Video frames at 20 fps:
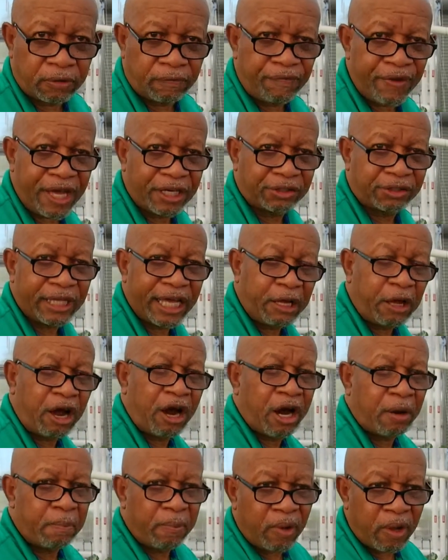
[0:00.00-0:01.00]
of fish. They
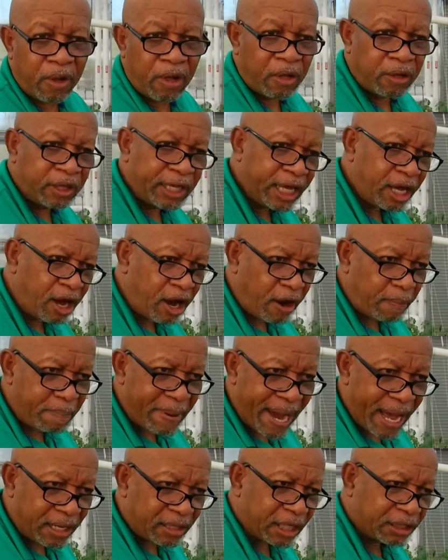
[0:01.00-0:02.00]
are
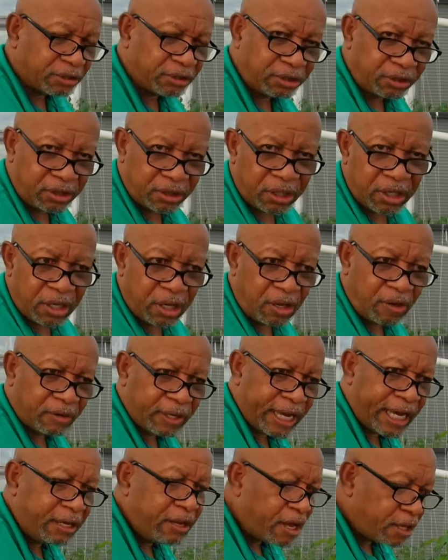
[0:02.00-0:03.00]
balanced.
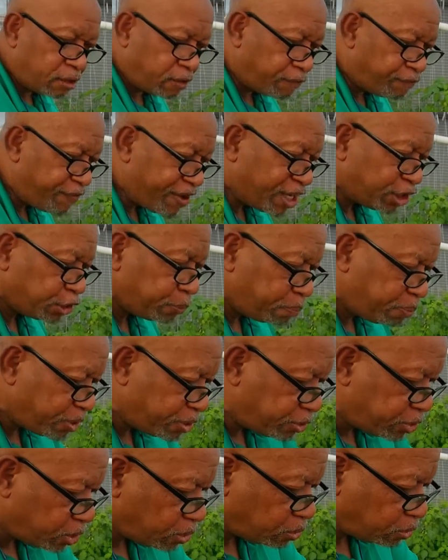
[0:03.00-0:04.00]
Okay, the fish
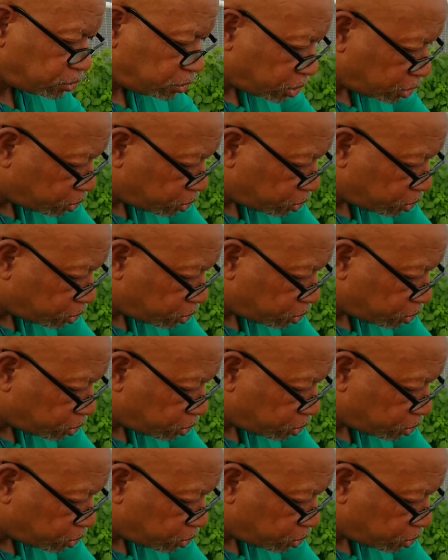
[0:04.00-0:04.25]
produce the